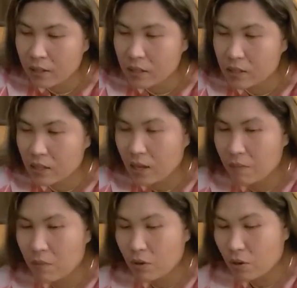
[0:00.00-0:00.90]

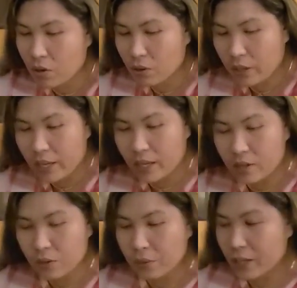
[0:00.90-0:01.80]
steam, you know, I
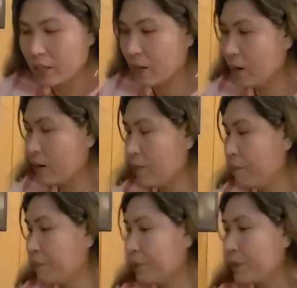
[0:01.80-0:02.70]
can do it.
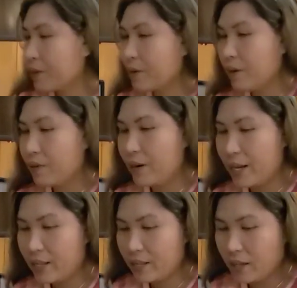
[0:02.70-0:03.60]

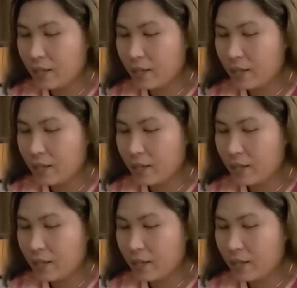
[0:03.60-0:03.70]
Alright.